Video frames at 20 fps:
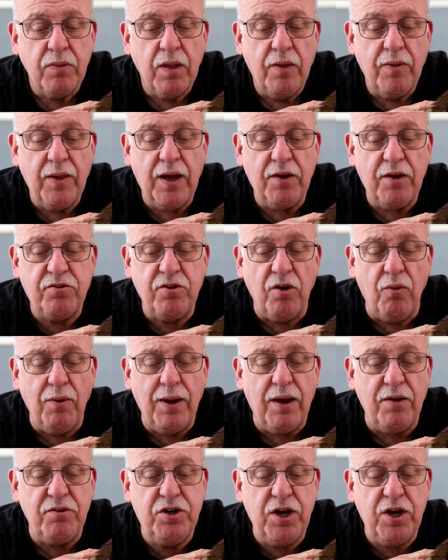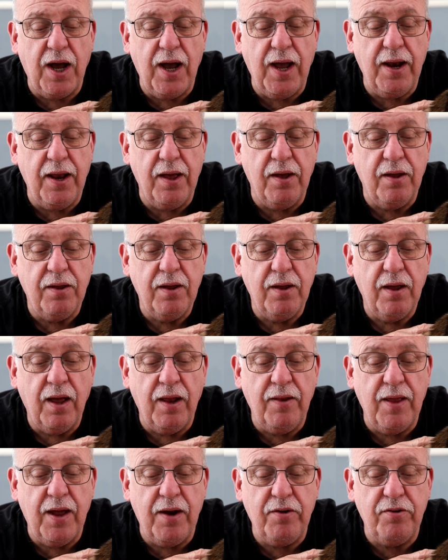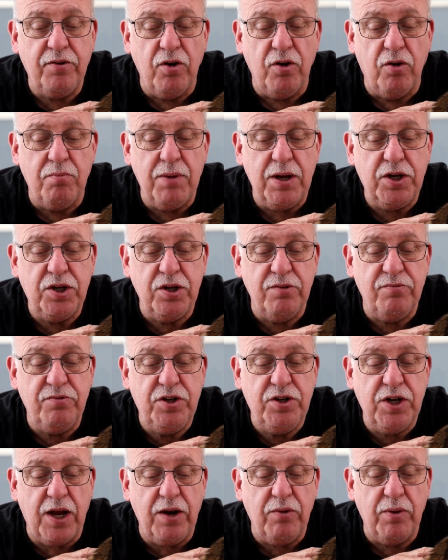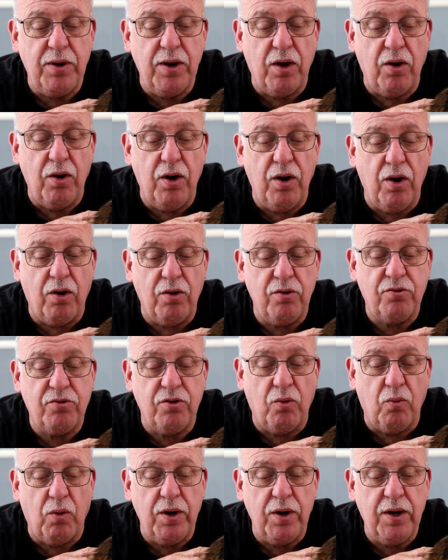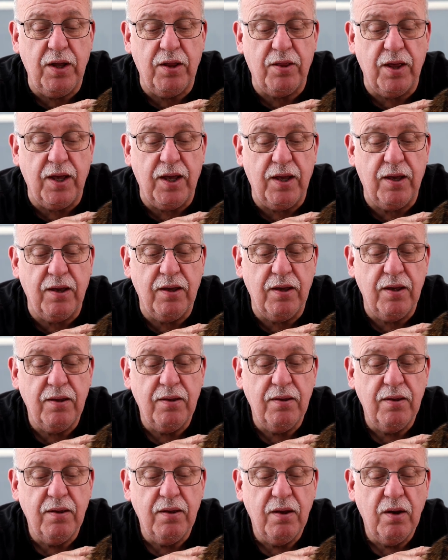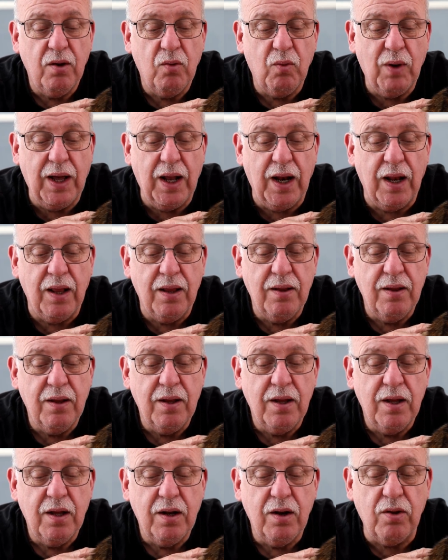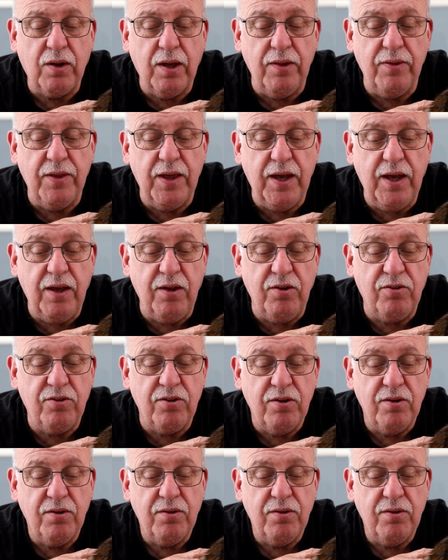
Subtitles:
They are sold out of China and there is no mention of genuine or not. So what do you think? Well, look at these.